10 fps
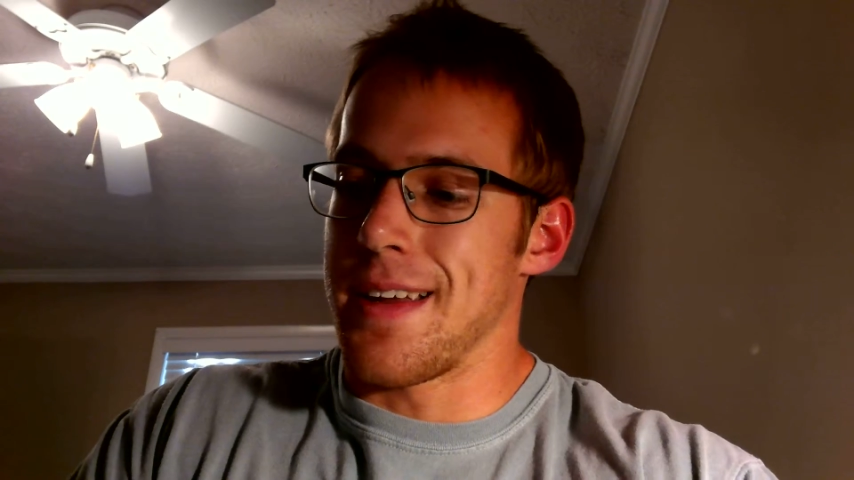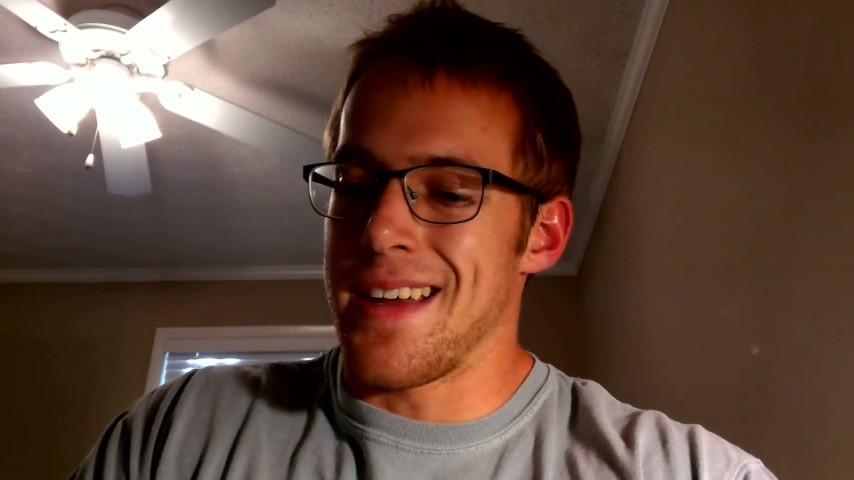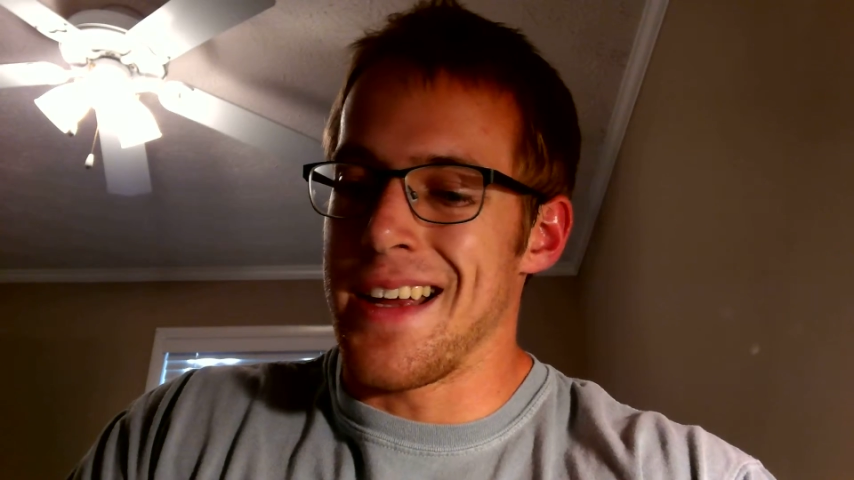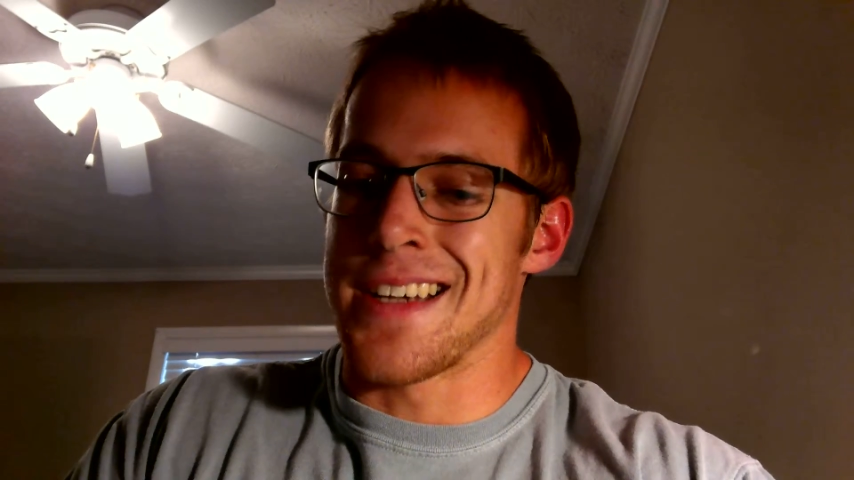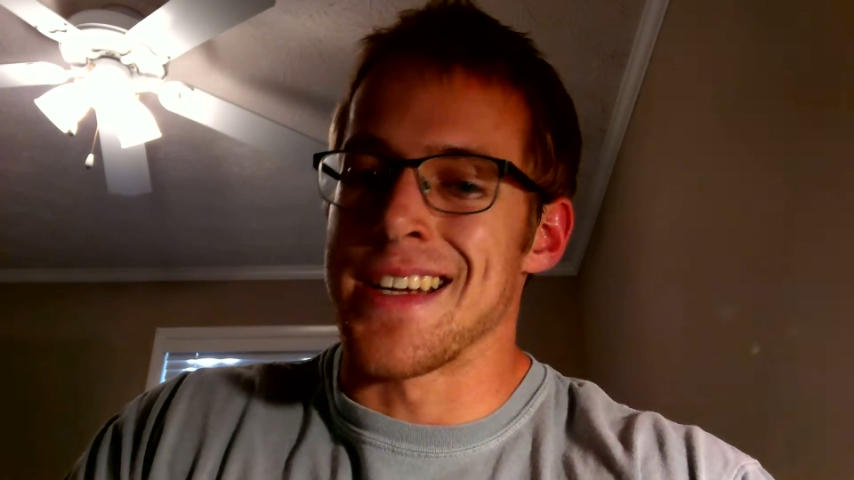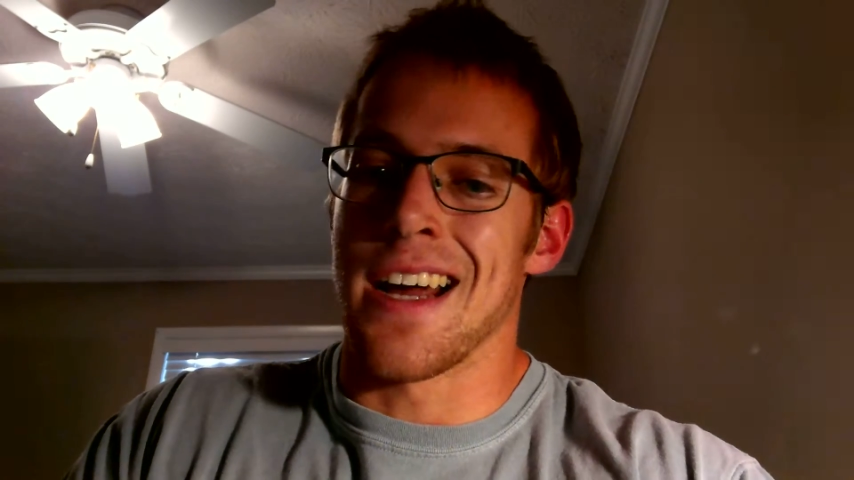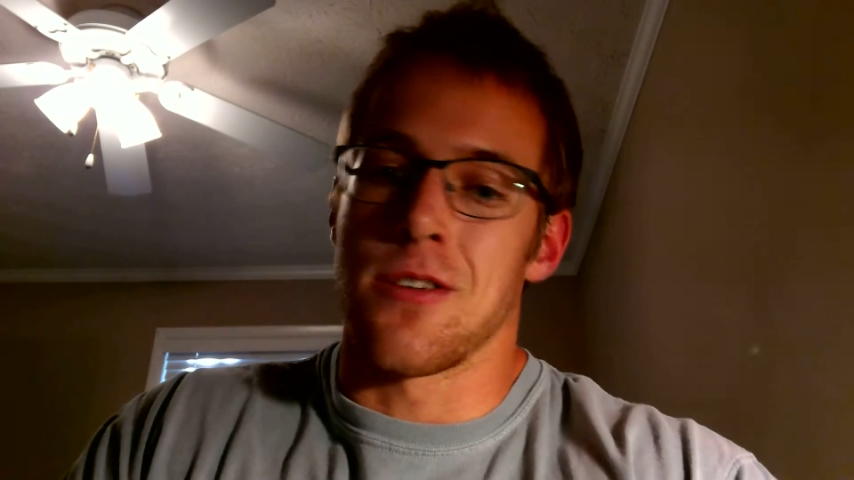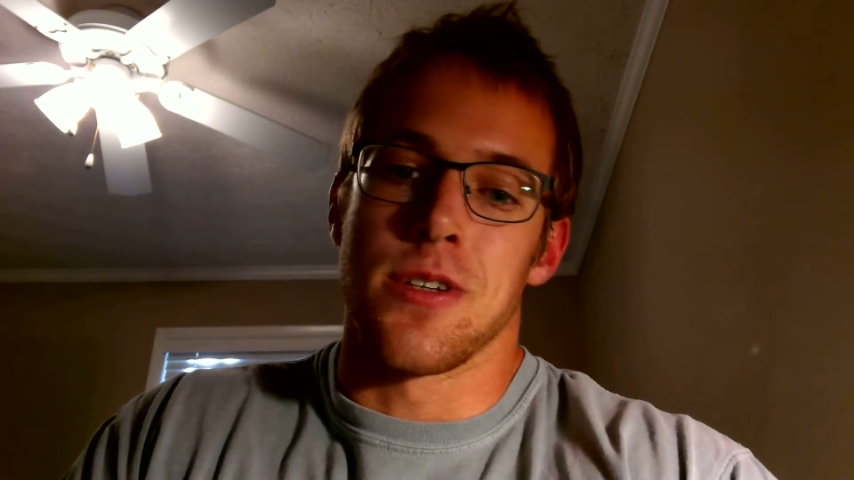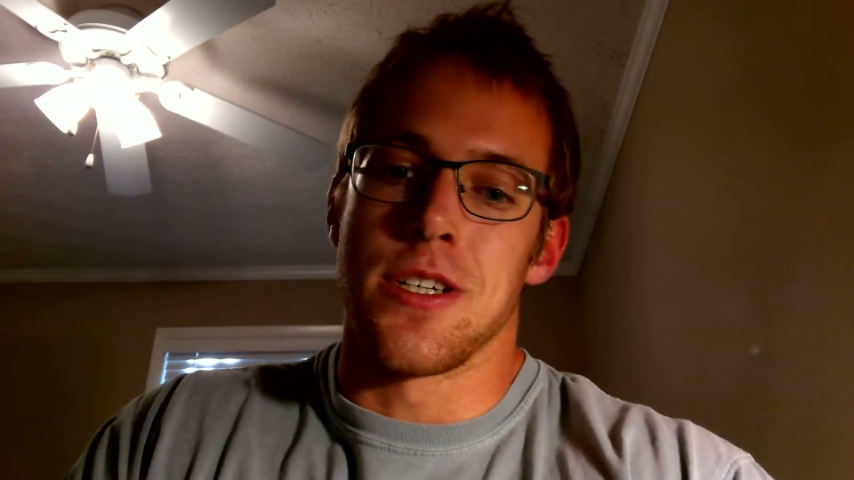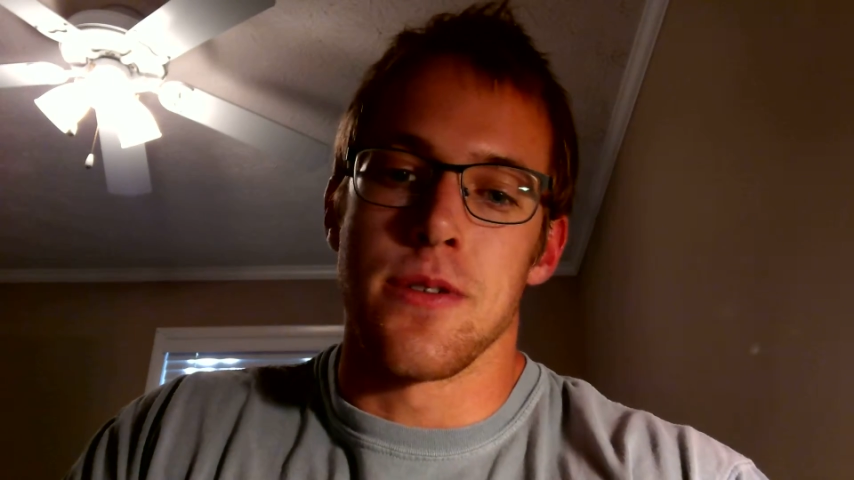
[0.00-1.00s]
it's not
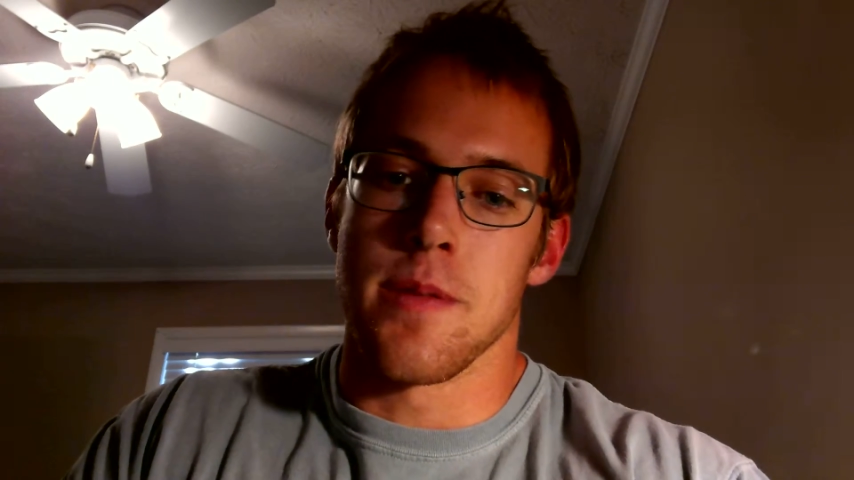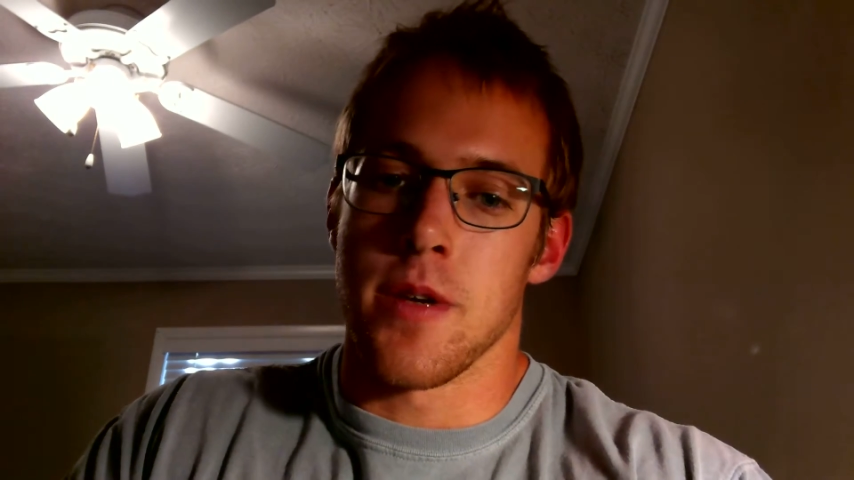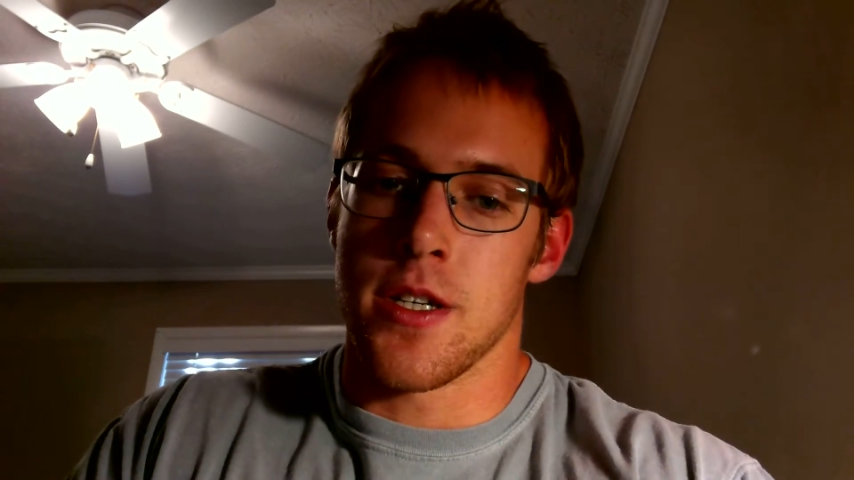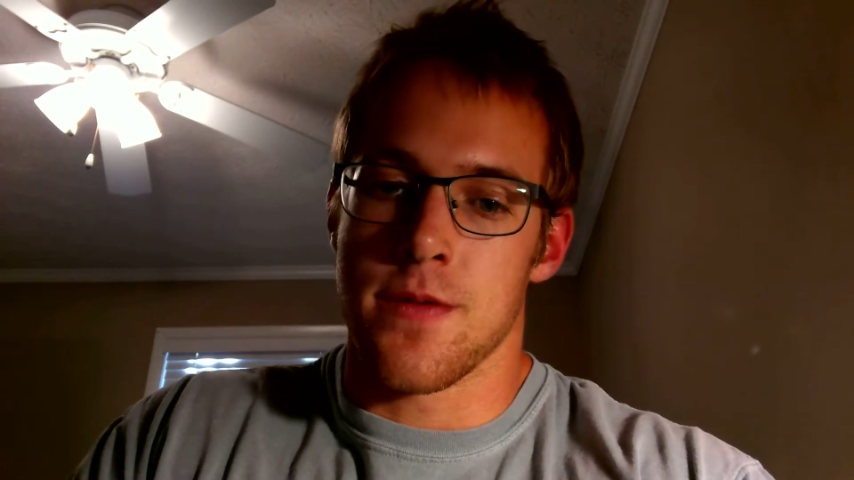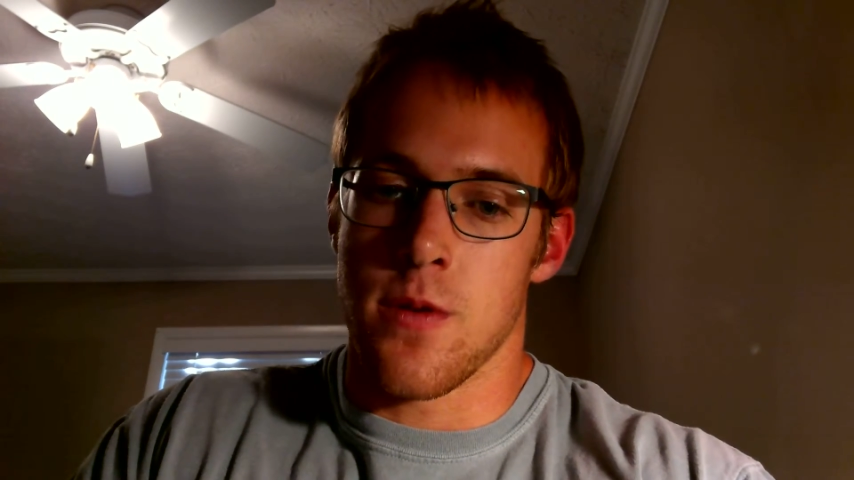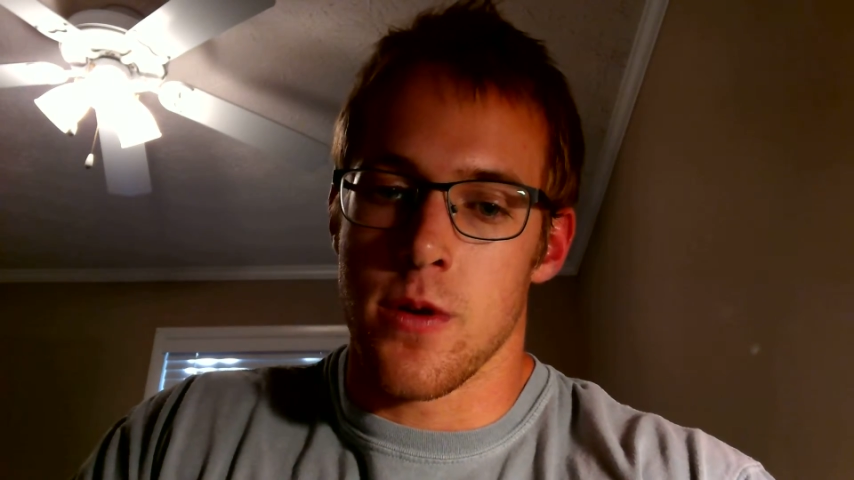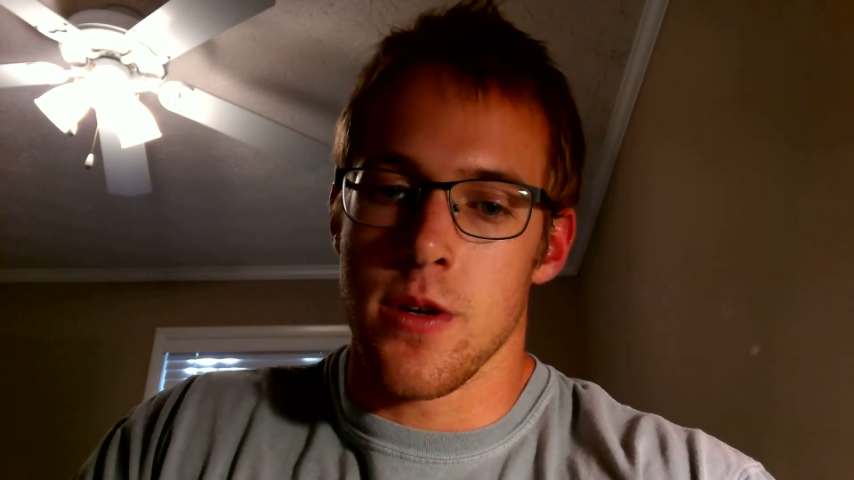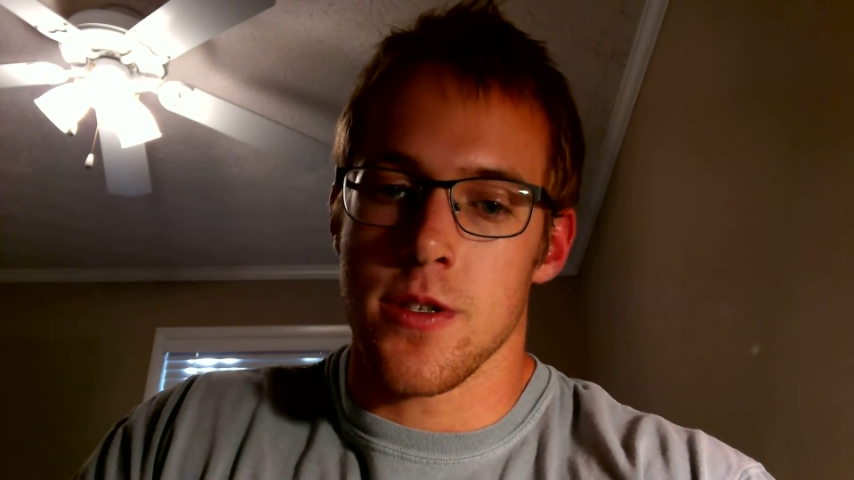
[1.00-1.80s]
really doing much for you.